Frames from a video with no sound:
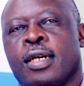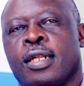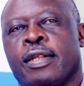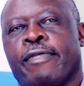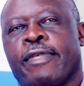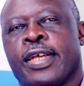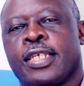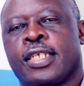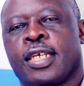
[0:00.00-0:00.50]
the
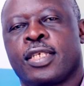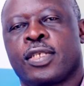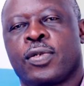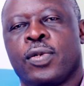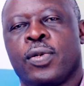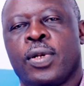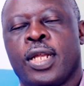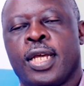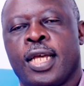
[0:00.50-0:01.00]
Fletcher
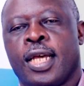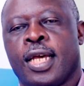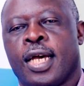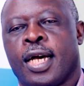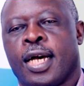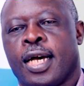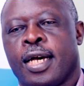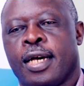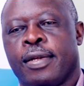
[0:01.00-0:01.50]
School,
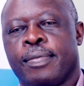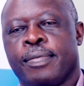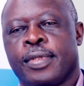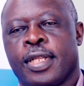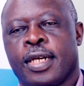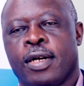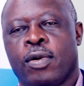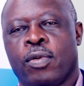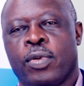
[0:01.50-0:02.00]
and